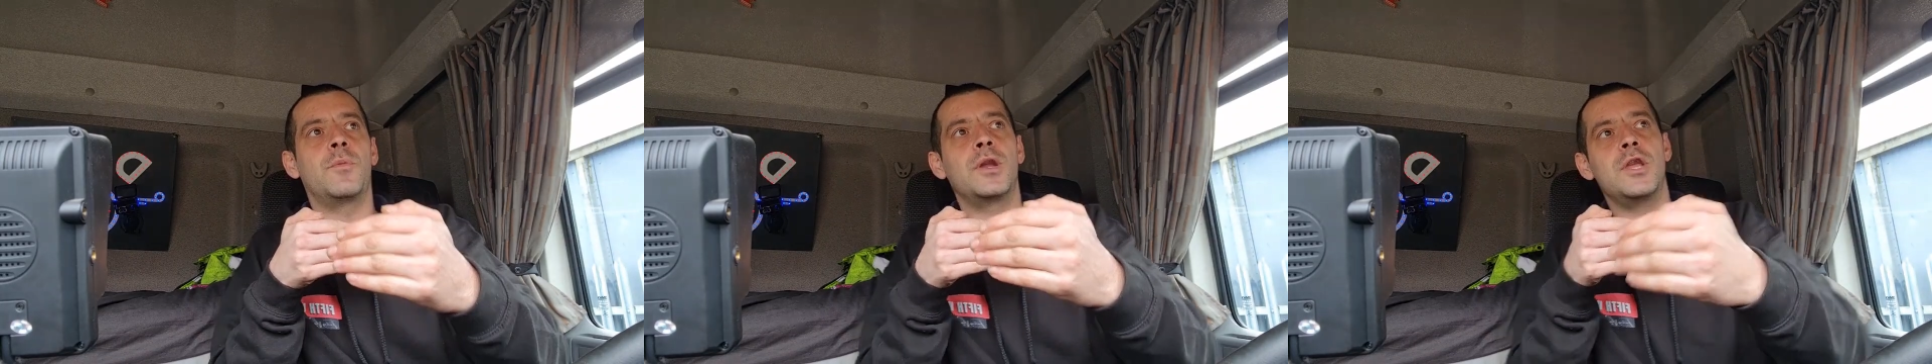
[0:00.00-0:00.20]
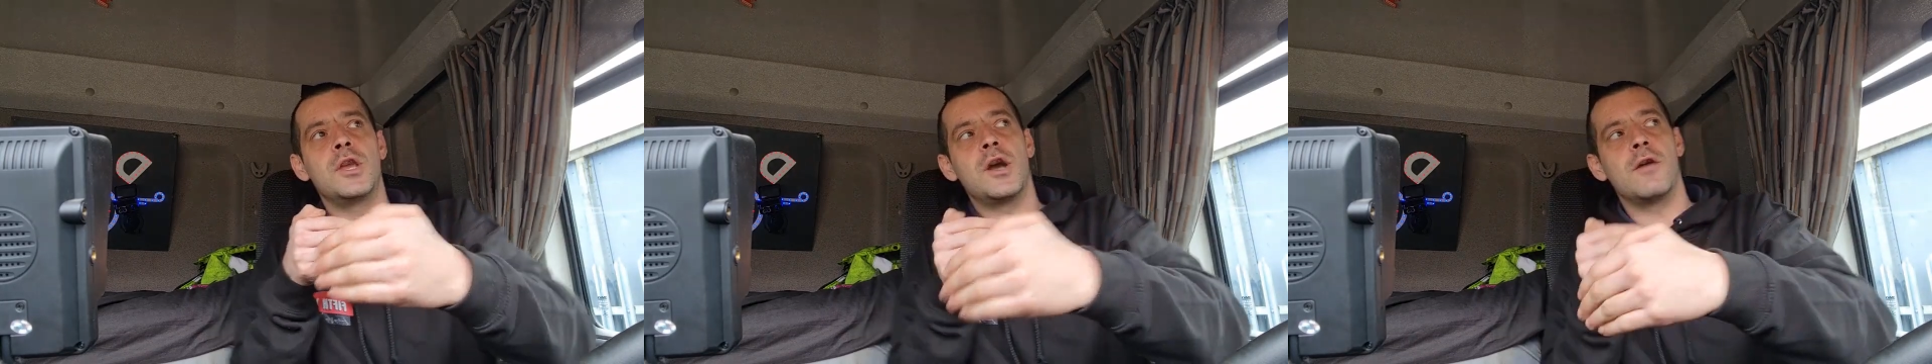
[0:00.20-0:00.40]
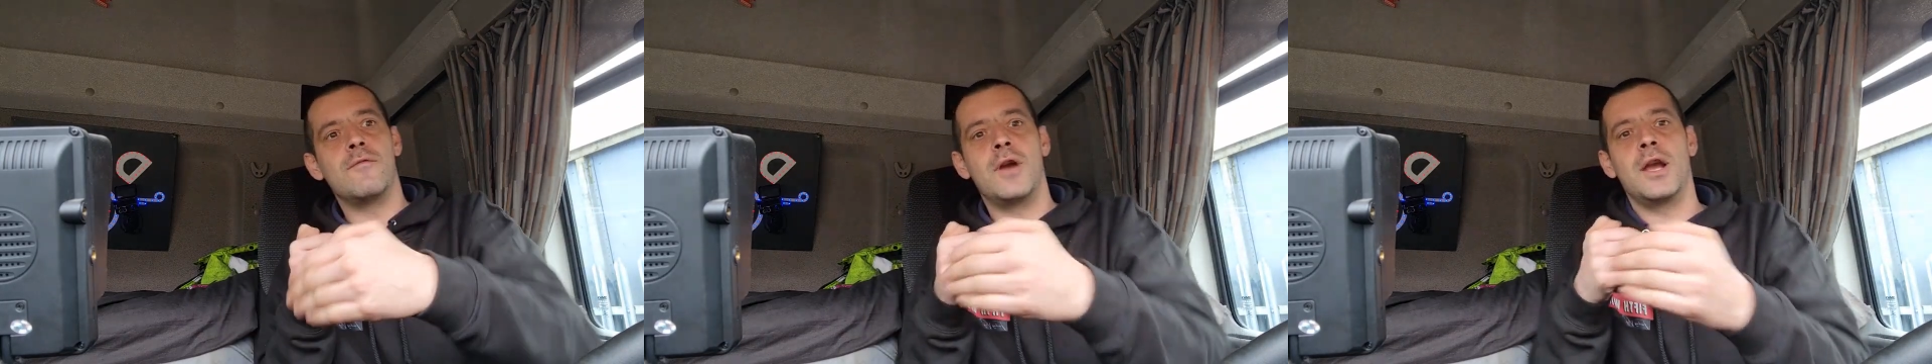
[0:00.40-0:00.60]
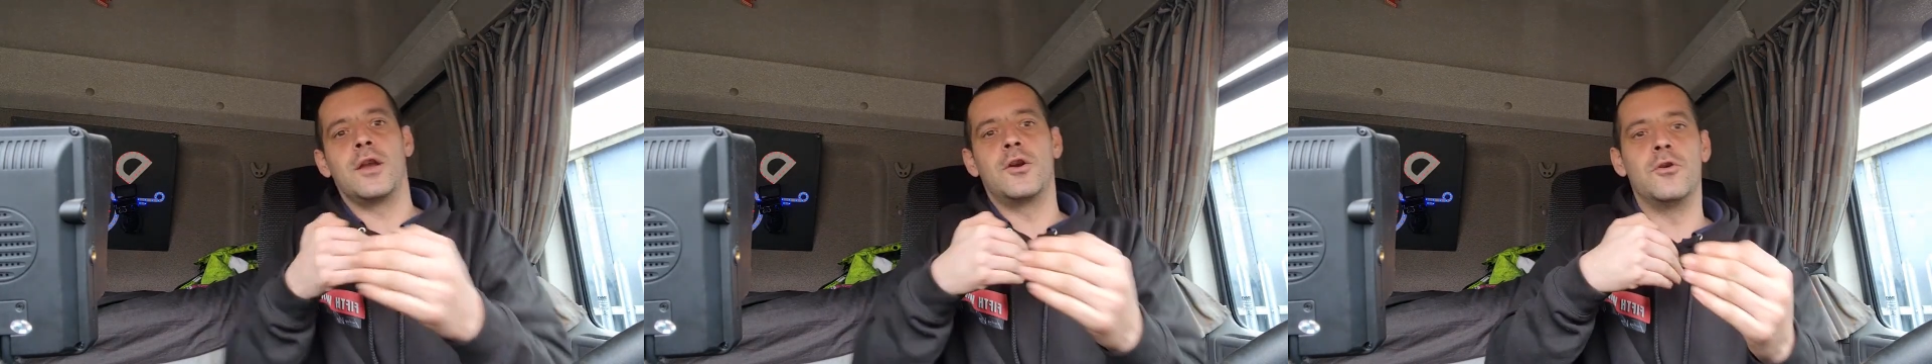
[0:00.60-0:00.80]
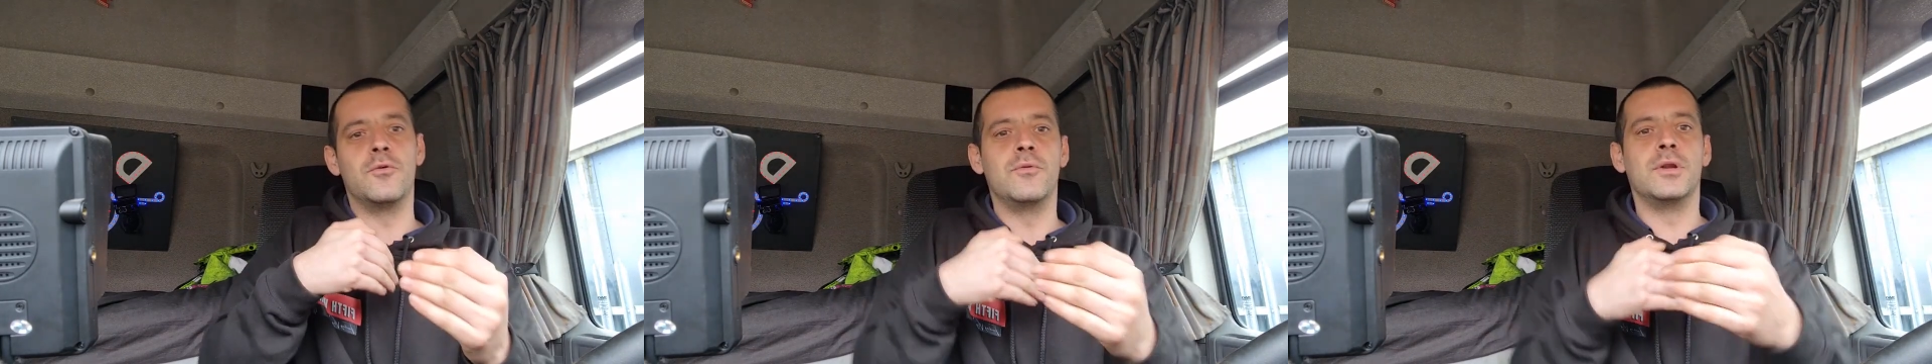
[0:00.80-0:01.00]
when you go around
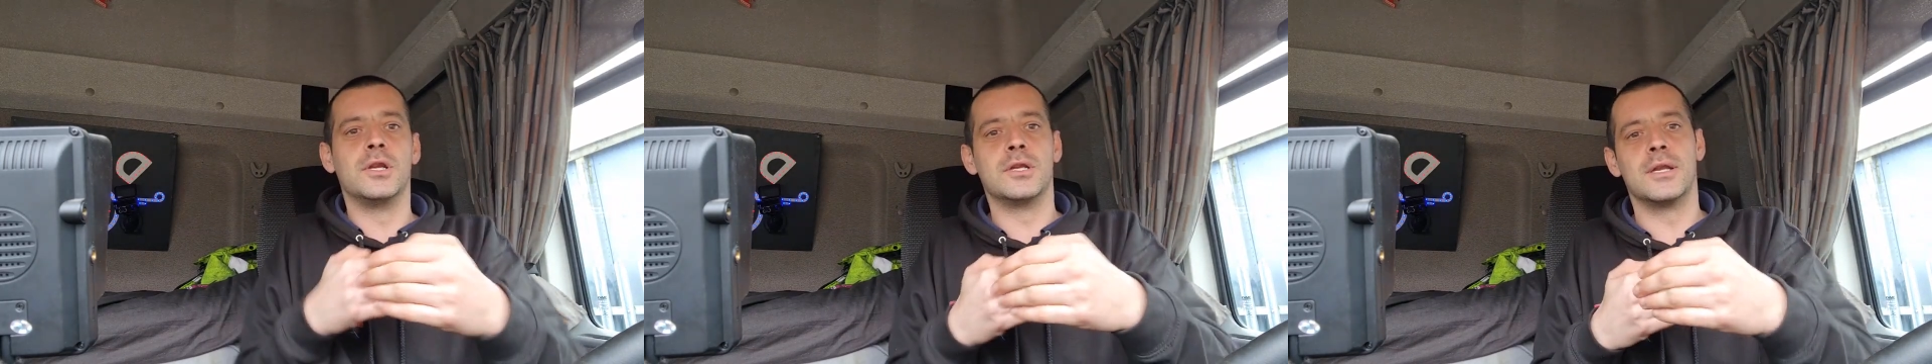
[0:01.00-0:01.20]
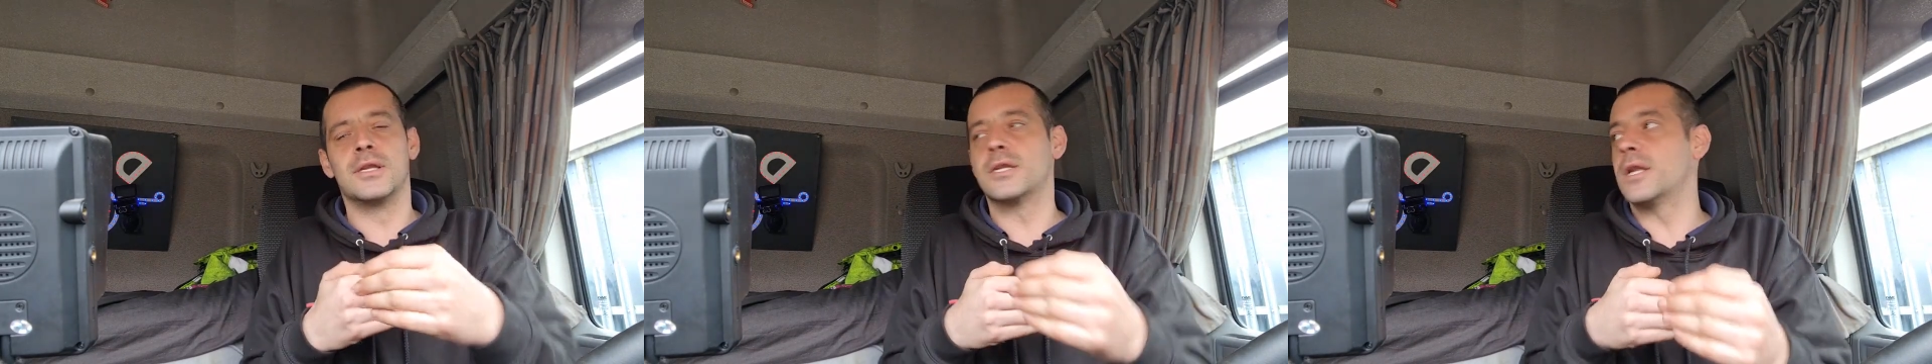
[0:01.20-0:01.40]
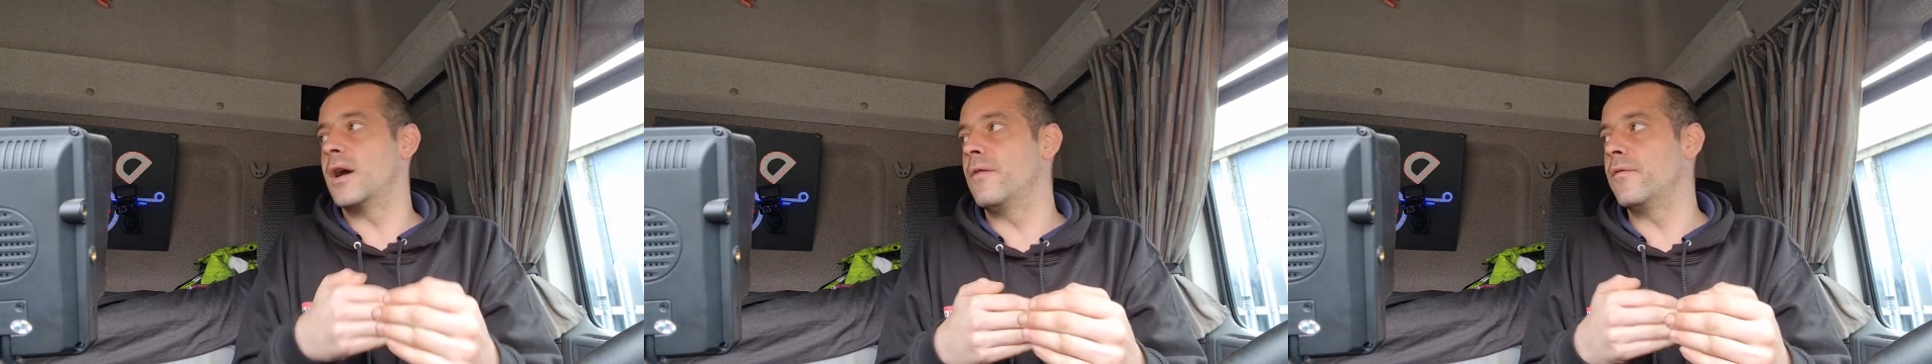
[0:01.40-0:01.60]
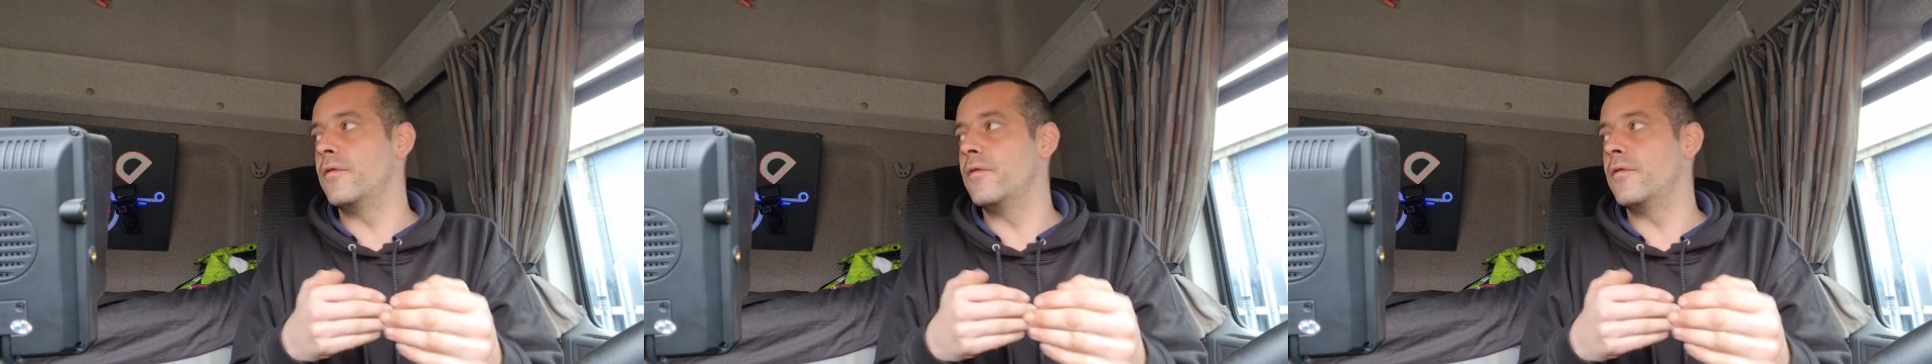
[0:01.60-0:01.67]
corners and stuff,